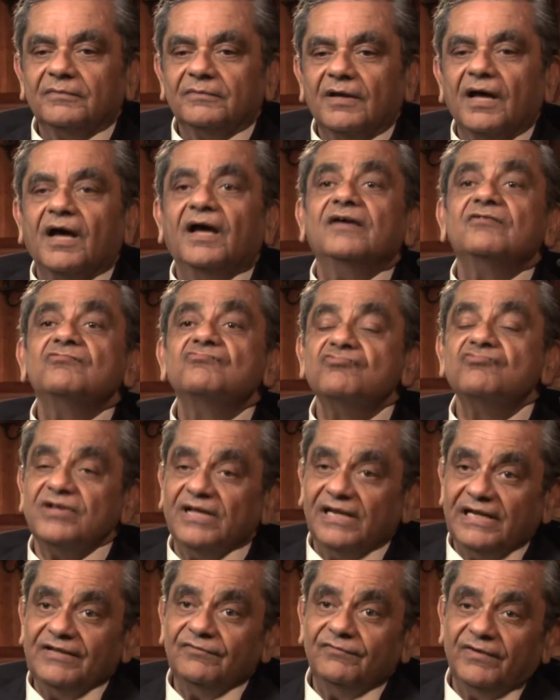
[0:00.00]
I
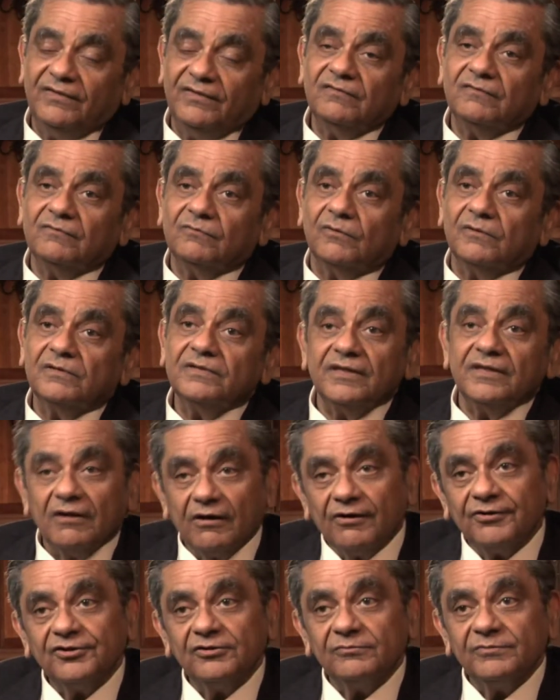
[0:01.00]
really went through all the
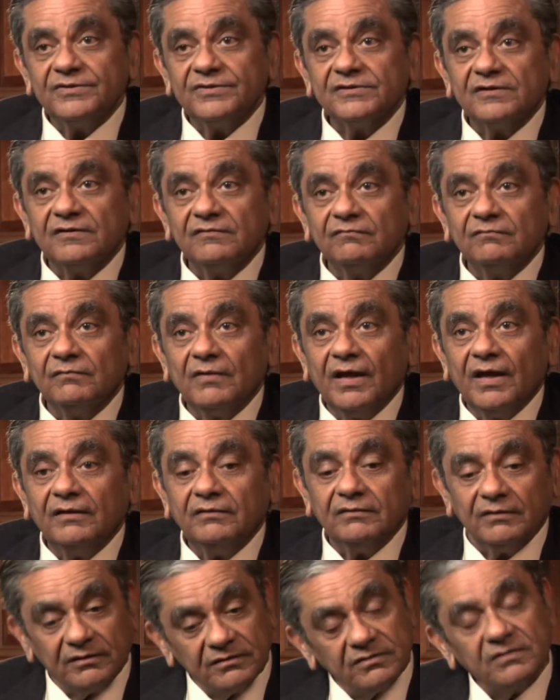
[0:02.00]
arguments
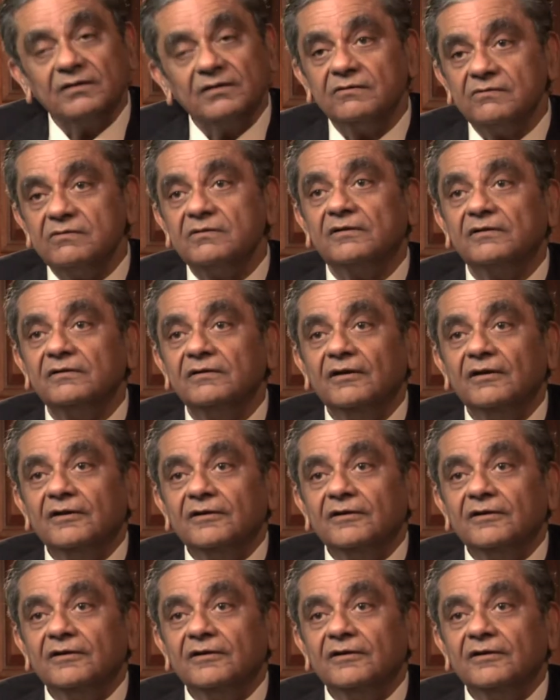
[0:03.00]
and concluded